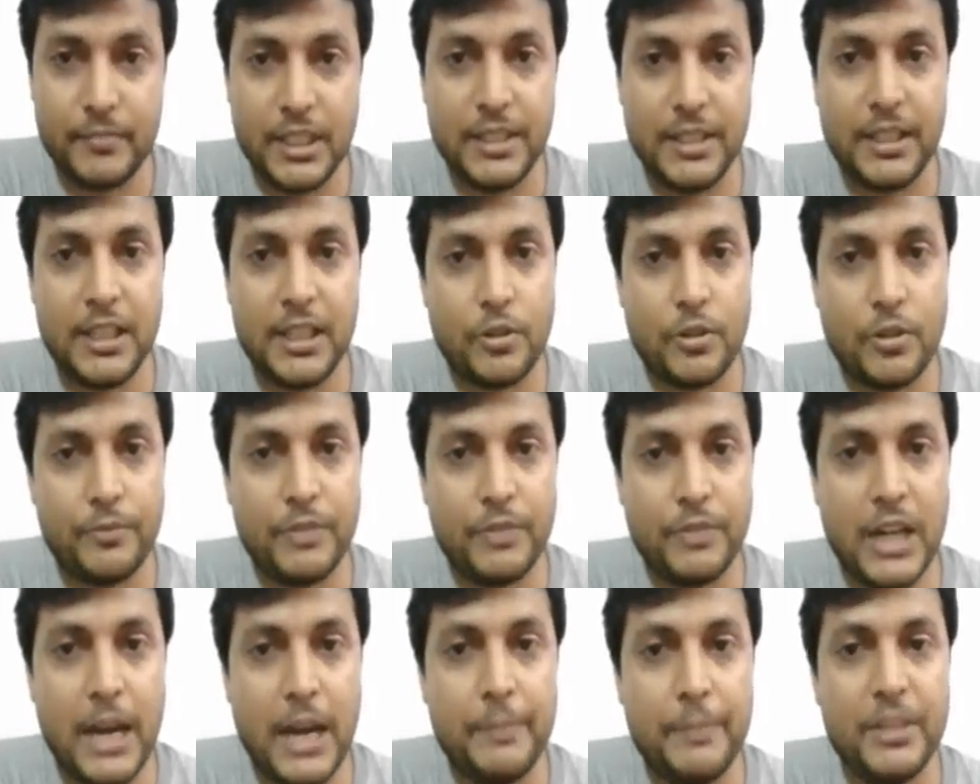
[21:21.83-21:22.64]
In case
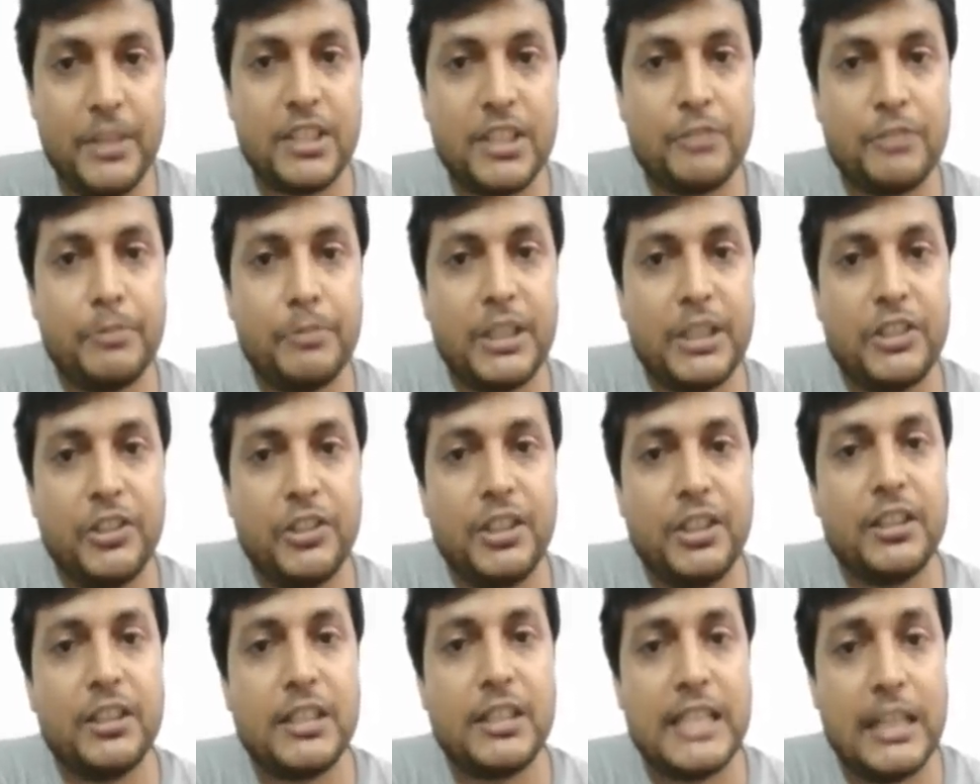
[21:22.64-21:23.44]
of gram-negative
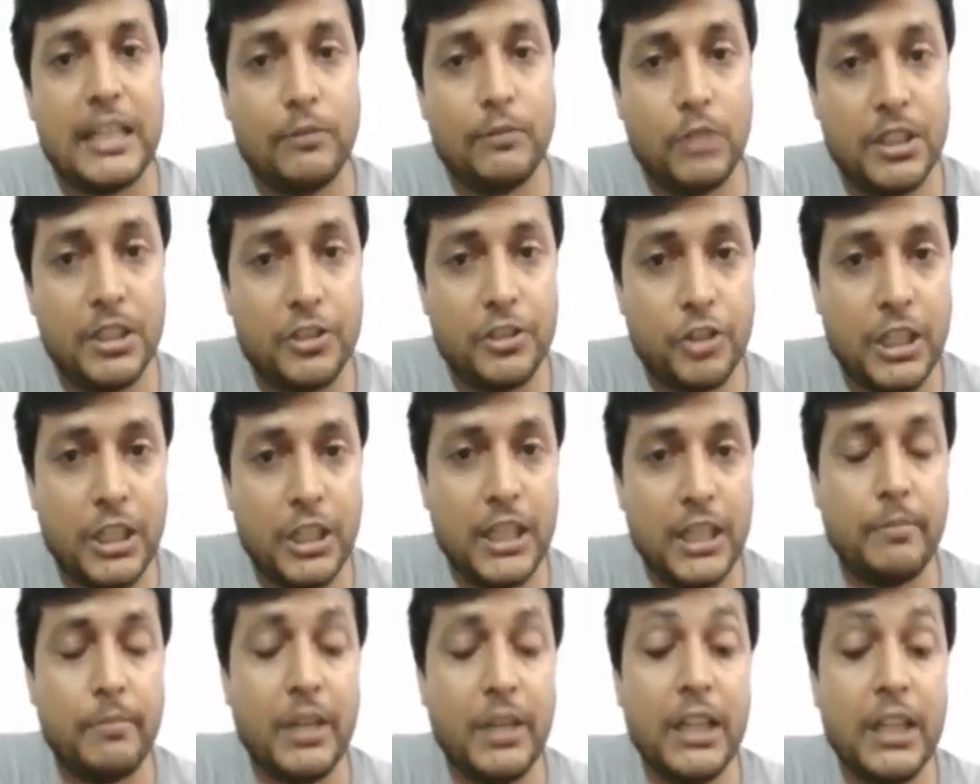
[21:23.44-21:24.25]
bacteria, the cell wall is
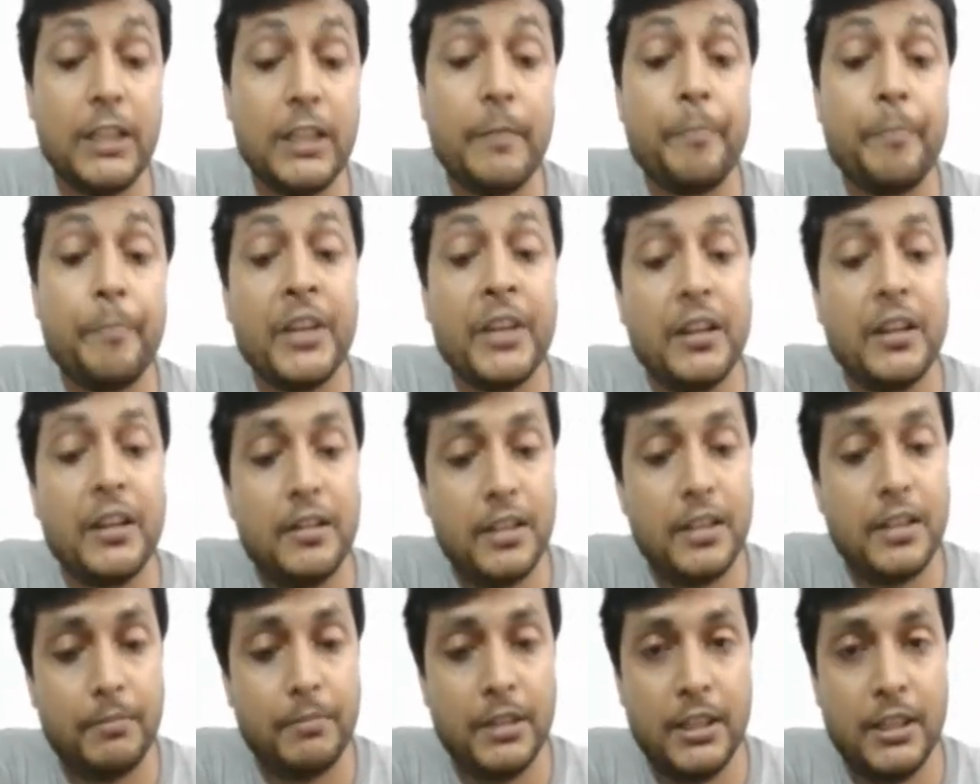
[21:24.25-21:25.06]
thin but
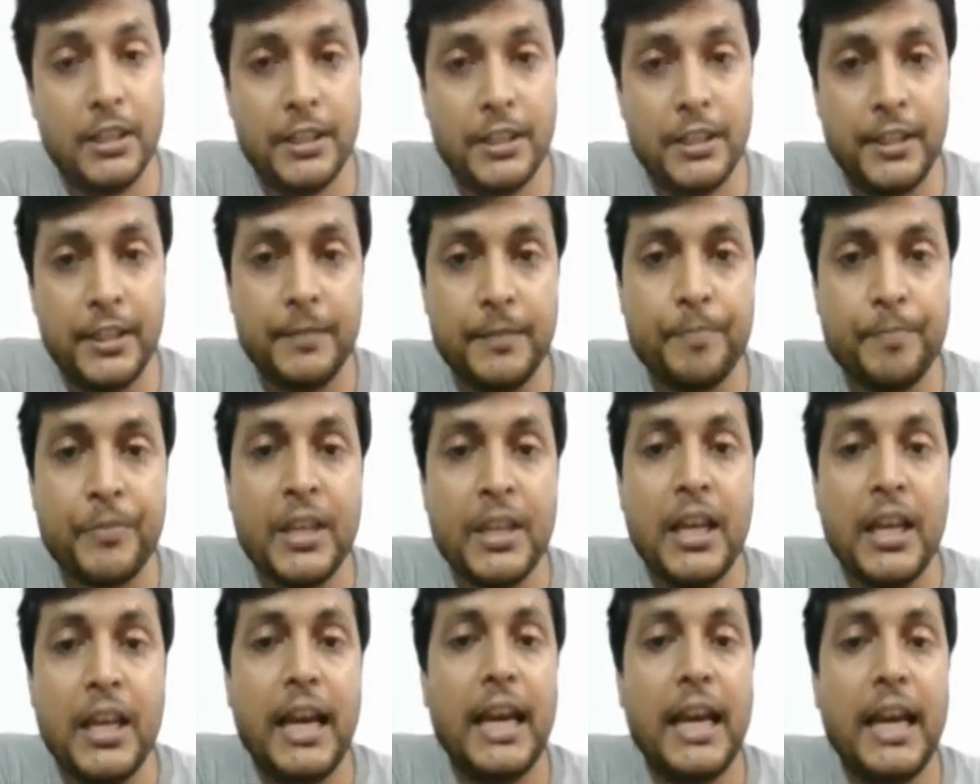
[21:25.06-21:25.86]
double layered,
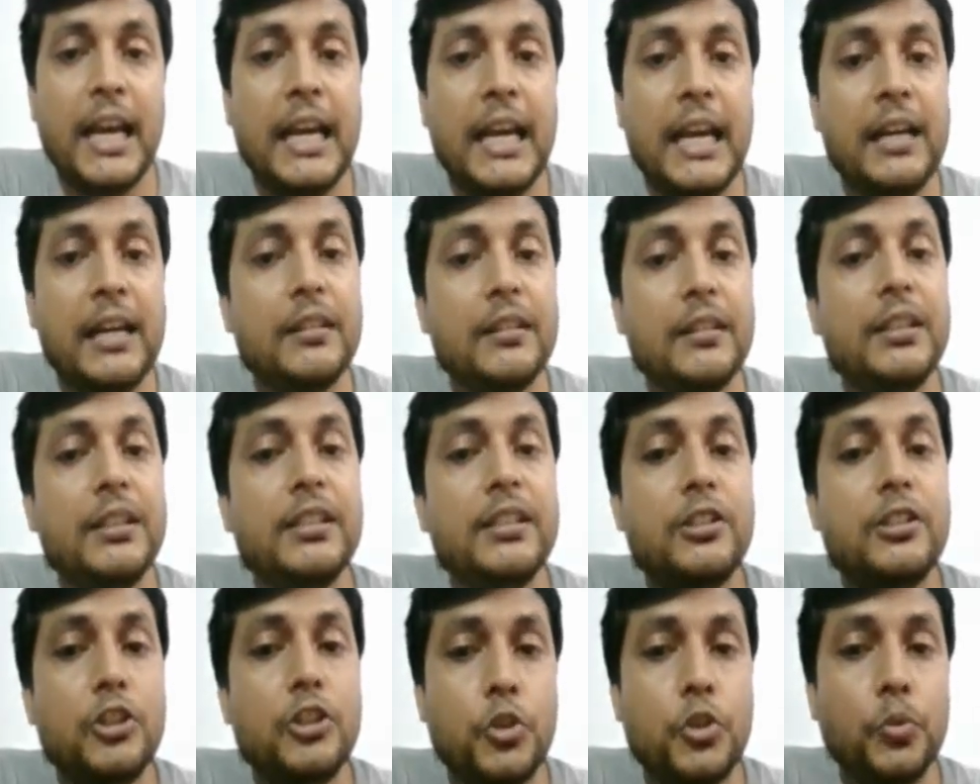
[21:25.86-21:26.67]
and
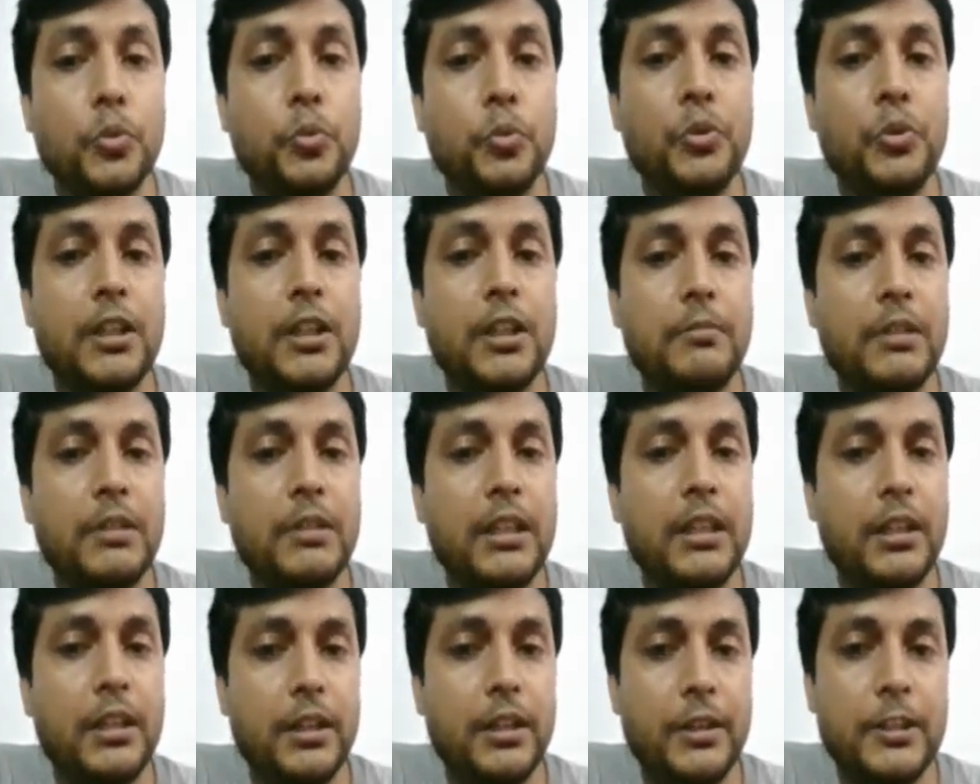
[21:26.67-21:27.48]
these two
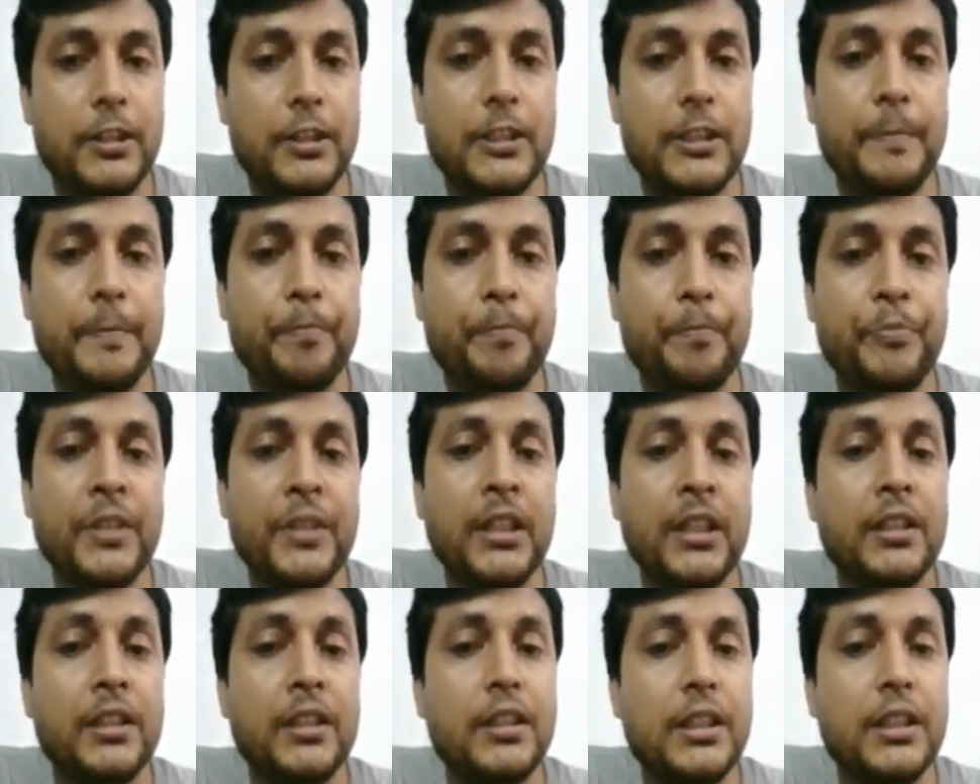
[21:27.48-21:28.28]
double layers,
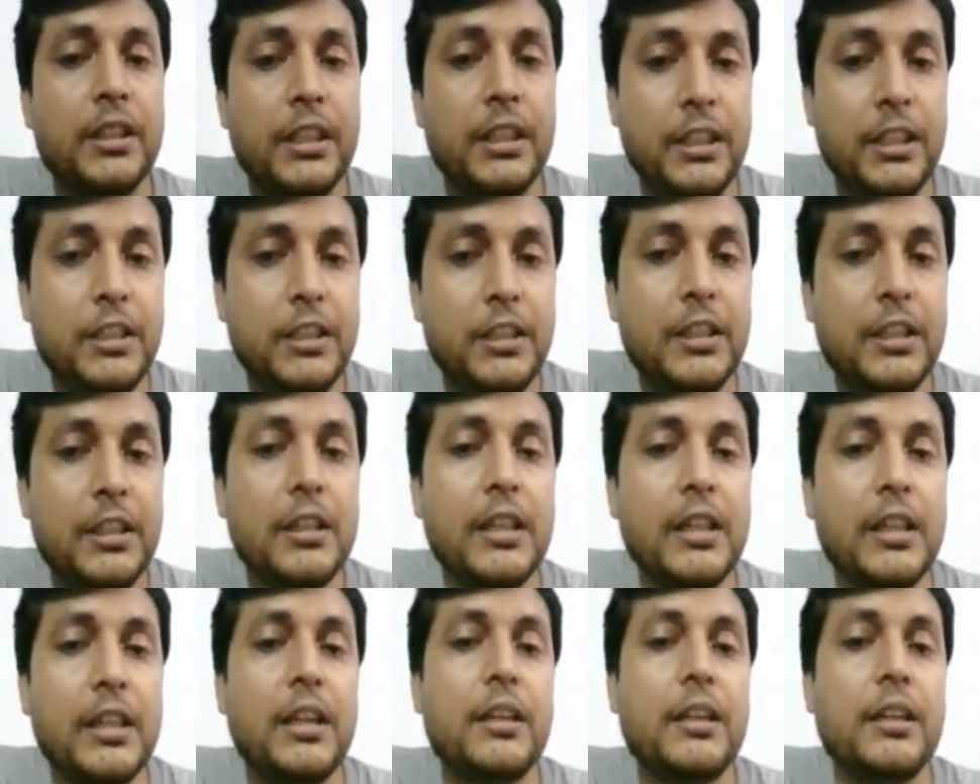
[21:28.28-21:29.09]
the inner
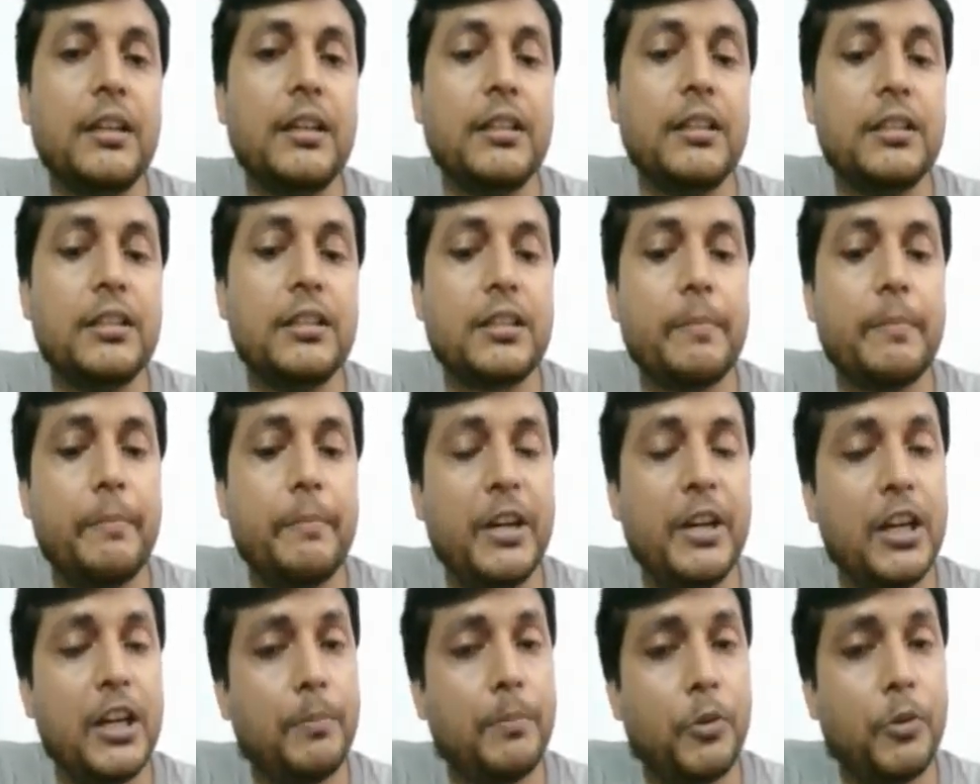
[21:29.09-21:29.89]
layer is
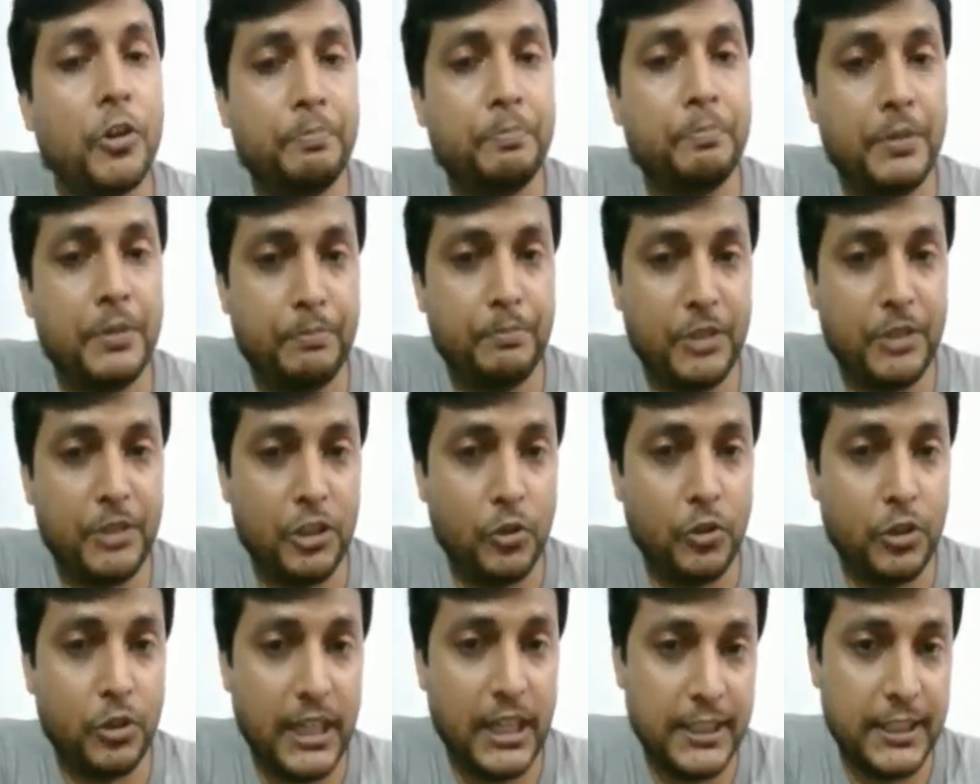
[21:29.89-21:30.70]
made up of
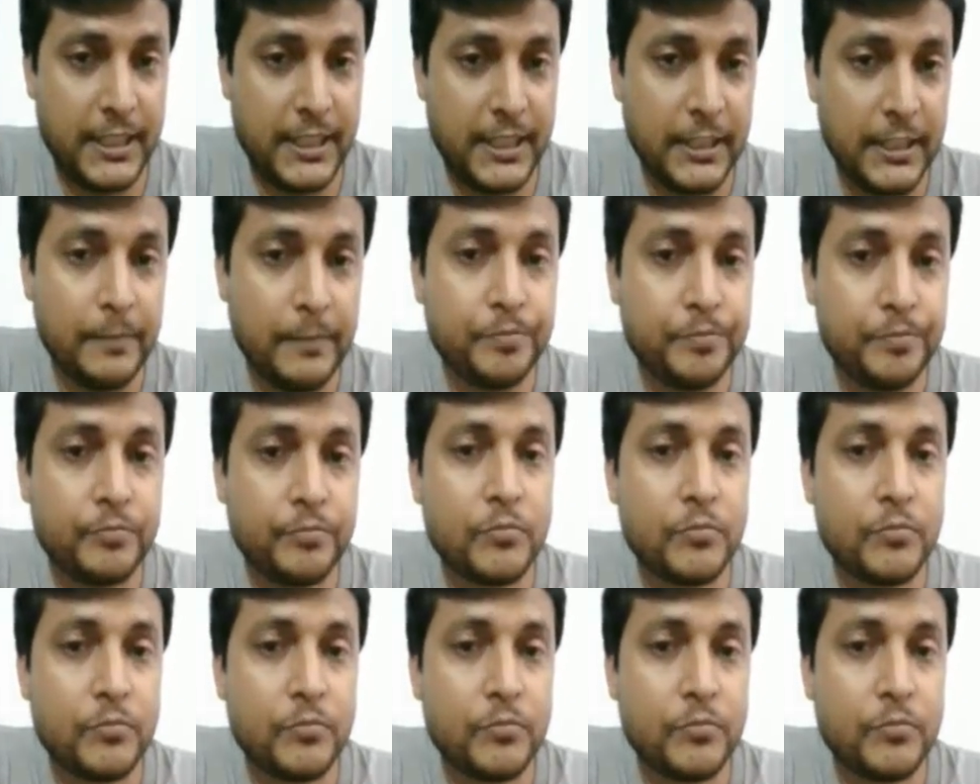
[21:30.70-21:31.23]
peptidoglycan,